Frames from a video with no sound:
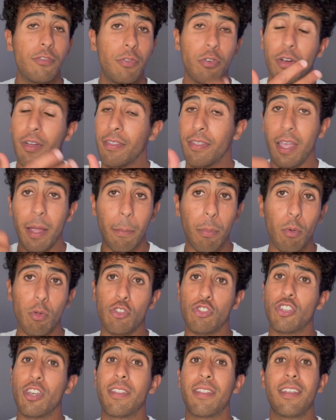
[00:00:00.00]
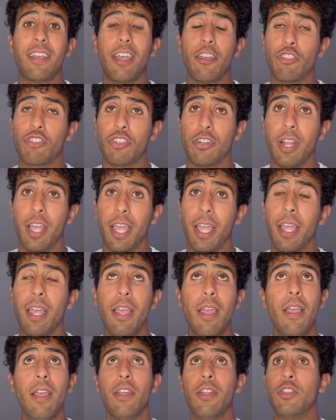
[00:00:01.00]
For example, just yesterday,
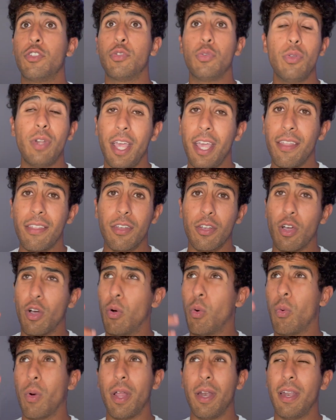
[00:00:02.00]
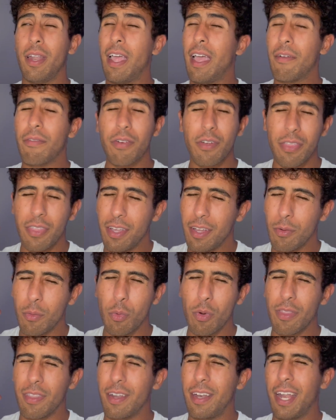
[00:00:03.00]
2 days ago, when everything
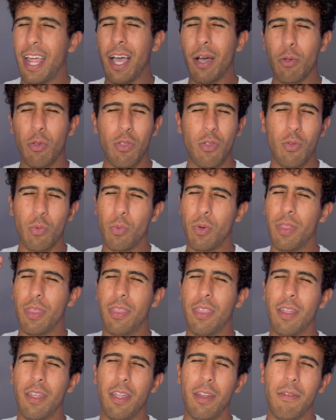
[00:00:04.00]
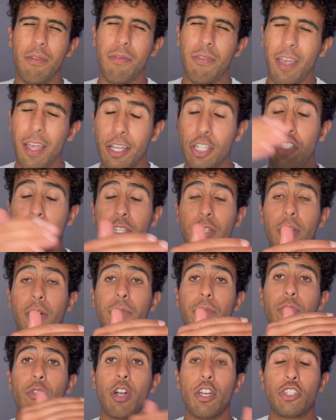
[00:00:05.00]
was announced with the invasion
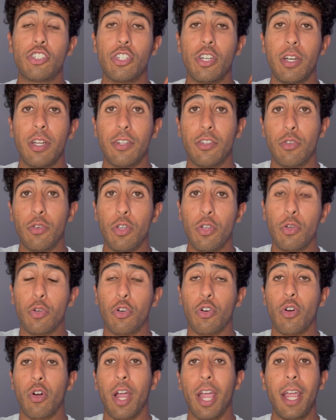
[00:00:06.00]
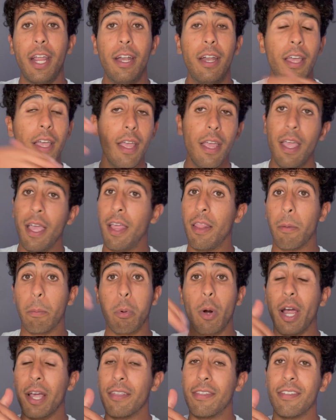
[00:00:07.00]
of Russia into Ukraine and the
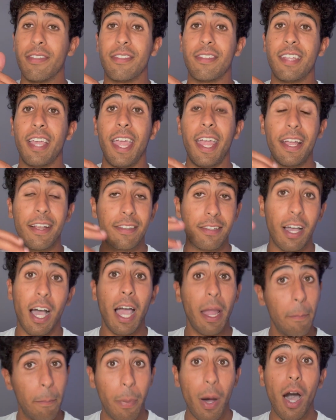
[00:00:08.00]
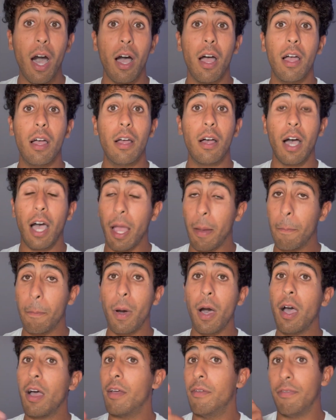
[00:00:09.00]
prices tanked, I bought
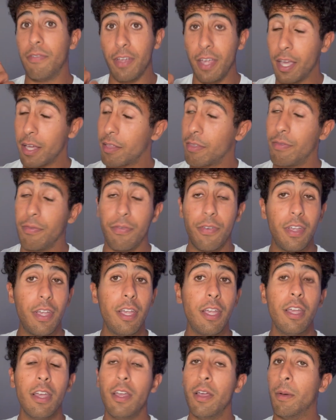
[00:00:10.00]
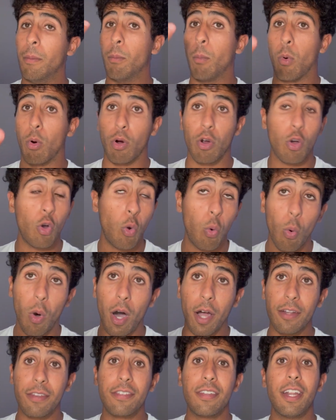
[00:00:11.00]
VXV, more
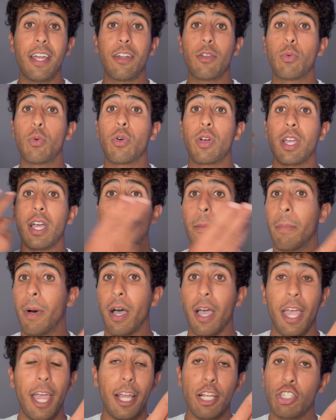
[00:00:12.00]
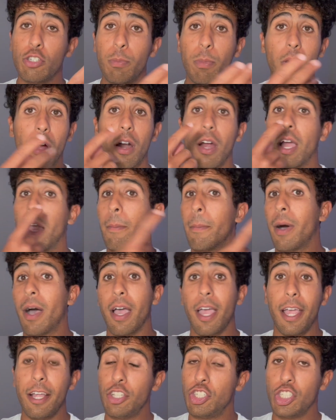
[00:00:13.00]
Quant Network, I bought HBAR, I
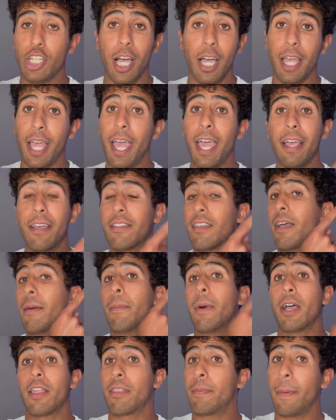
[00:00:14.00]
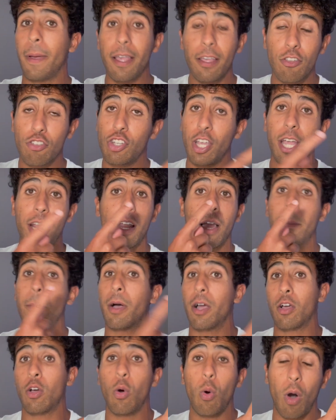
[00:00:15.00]
bought AGIX, I bought Space Chain, I
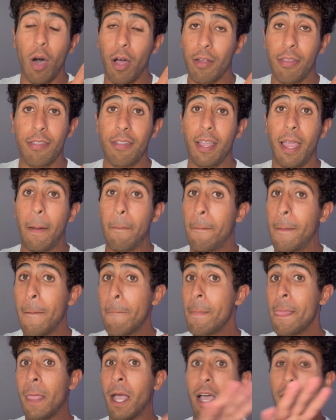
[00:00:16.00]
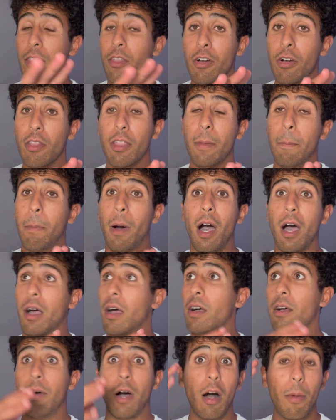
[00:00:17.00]
bought Quantstamp. I literally
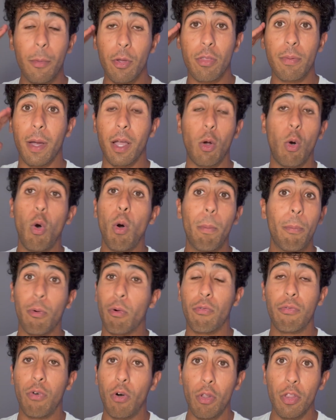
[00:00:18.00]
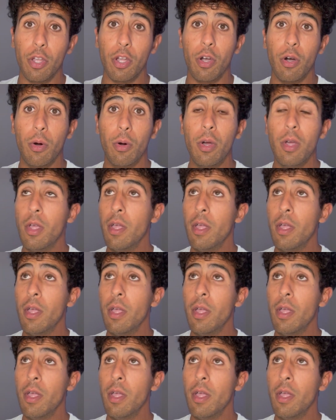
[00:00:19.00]
bought almost my whole portfolio.